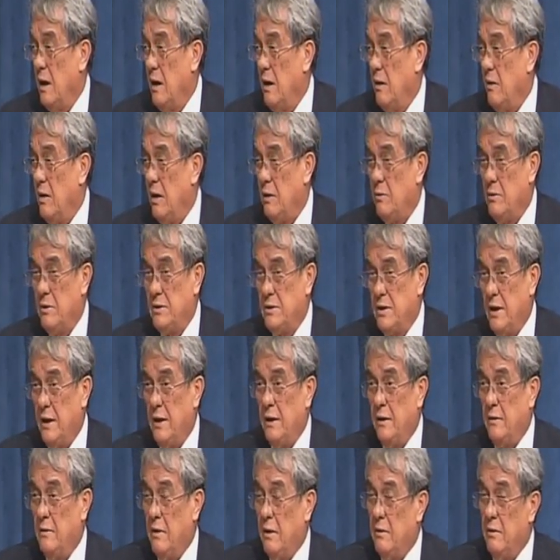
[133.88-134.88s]
I was
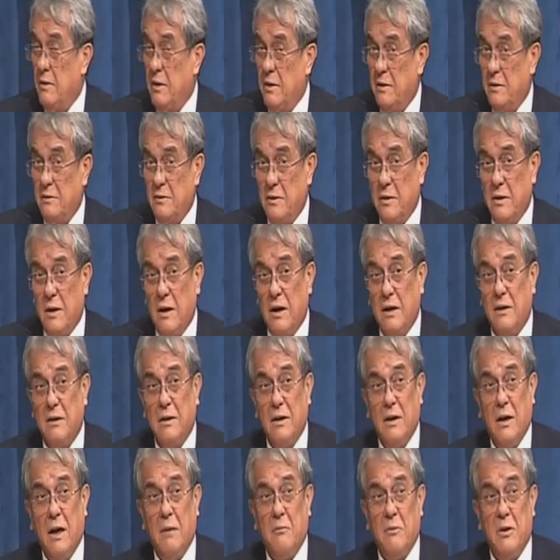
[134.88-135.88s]
saying, it,
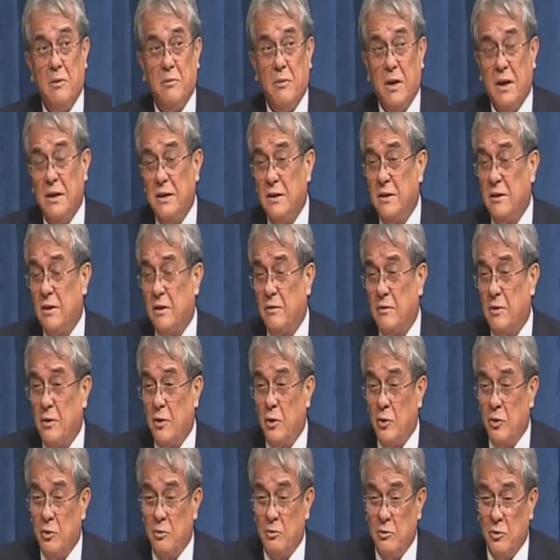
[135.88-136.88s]
I, am reminded of the
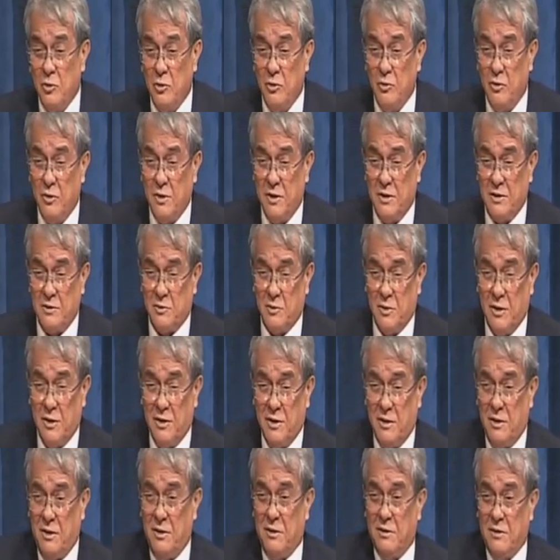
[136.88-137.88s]
old movies where
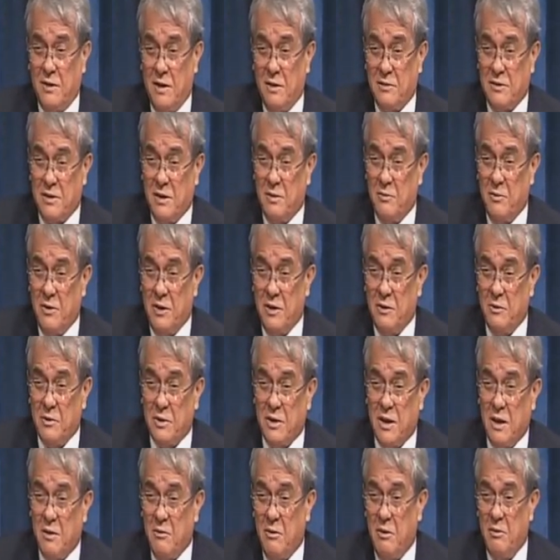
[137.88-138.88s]
you, somebody would
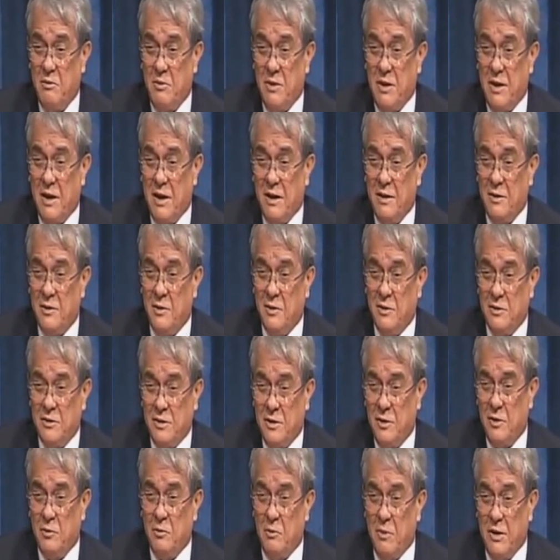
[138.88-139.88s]
come up behind you and say,
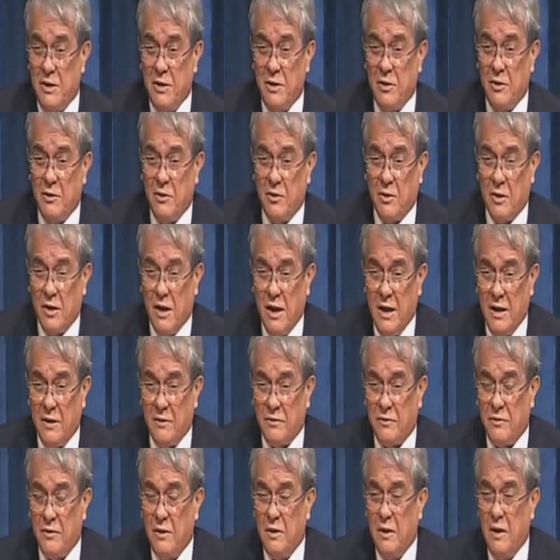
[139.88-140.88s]
your money or your
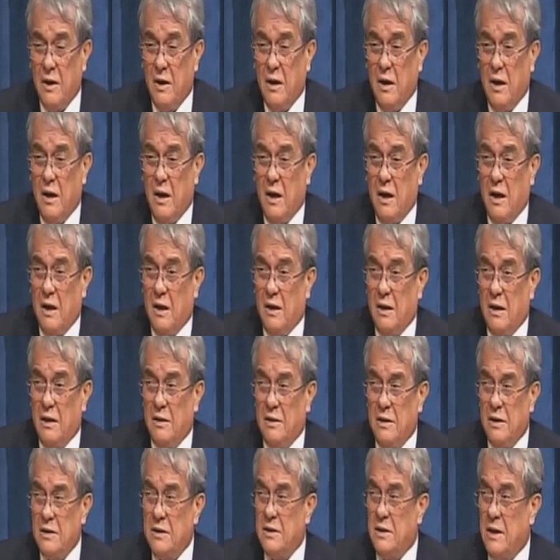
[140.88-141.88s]
life. In
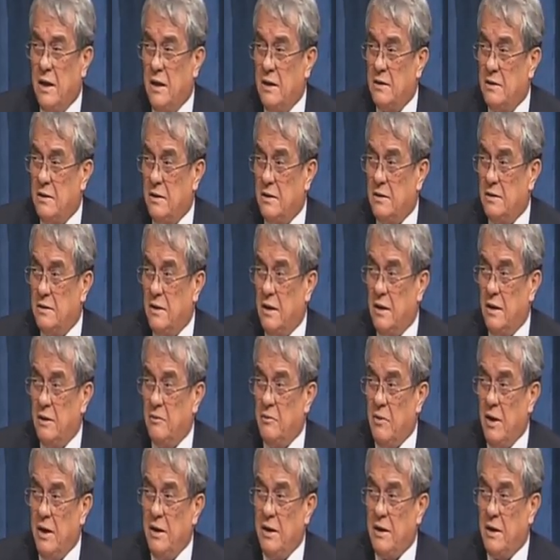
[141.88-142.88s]
this case, they're saying,
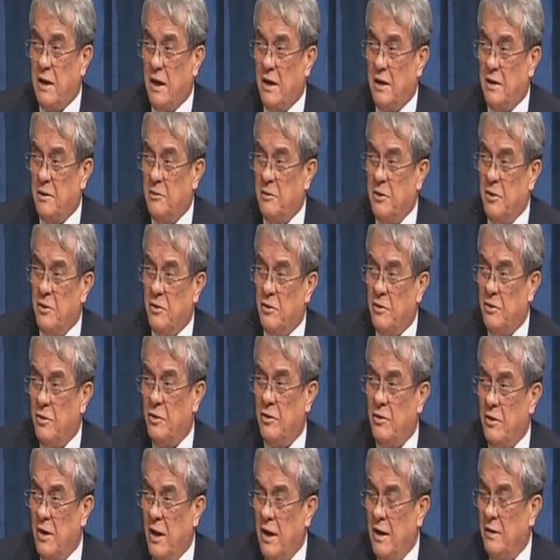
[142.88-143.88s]
my economy or your
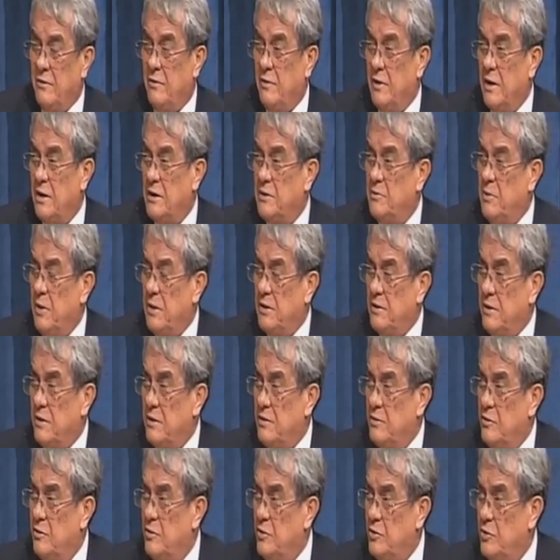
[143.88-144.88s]
life, and expect us
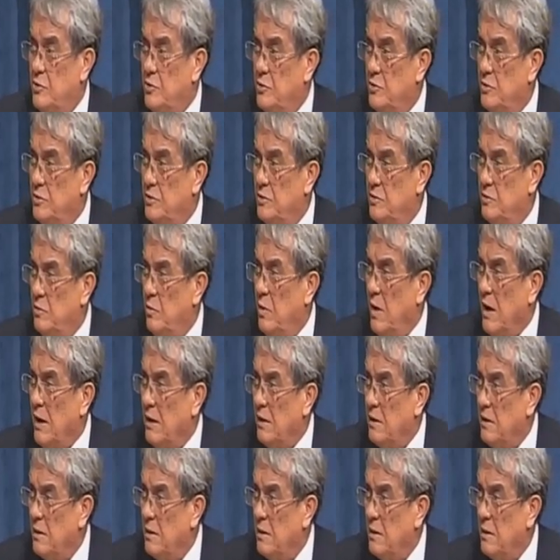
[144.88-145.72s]
to choose what?